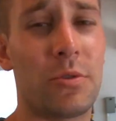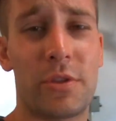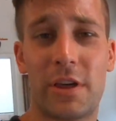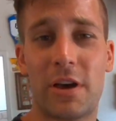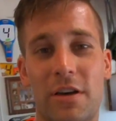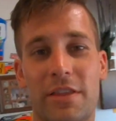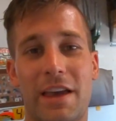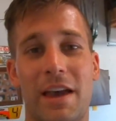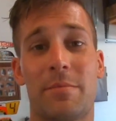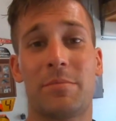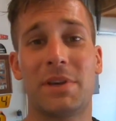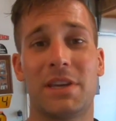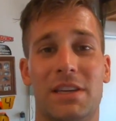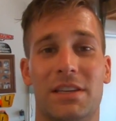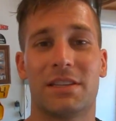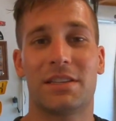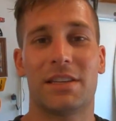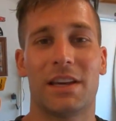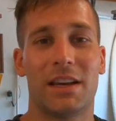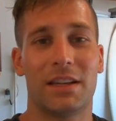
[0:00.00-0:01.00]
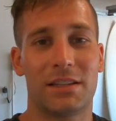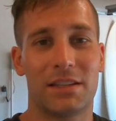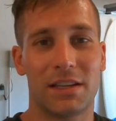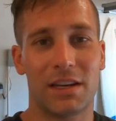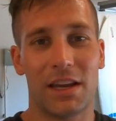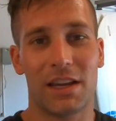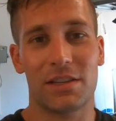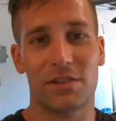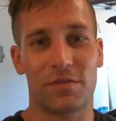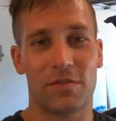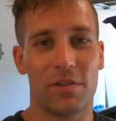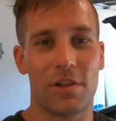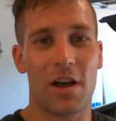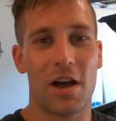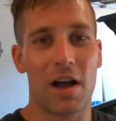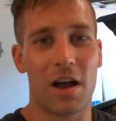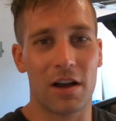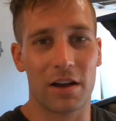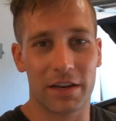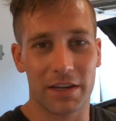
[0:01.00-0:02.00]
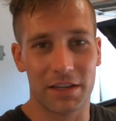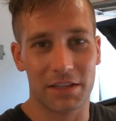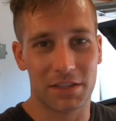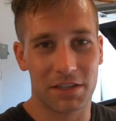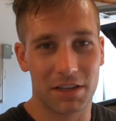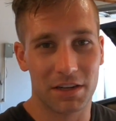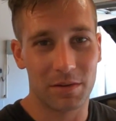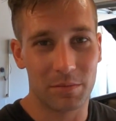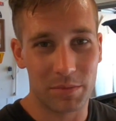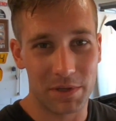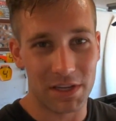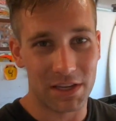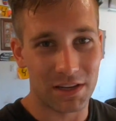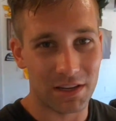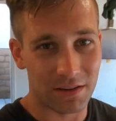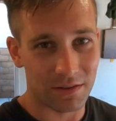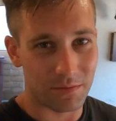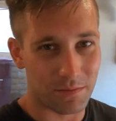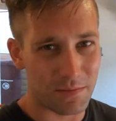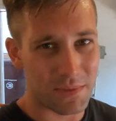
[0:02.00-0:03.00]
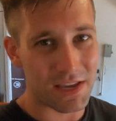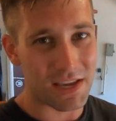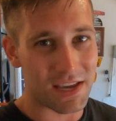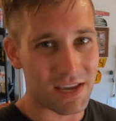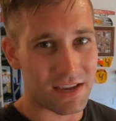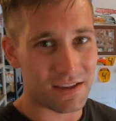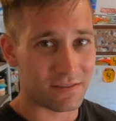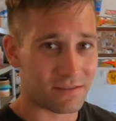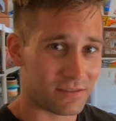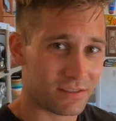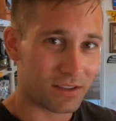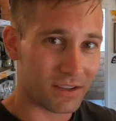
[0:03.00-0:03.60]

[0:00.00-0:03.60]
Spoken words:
With all that being said, today's vlog is going to be me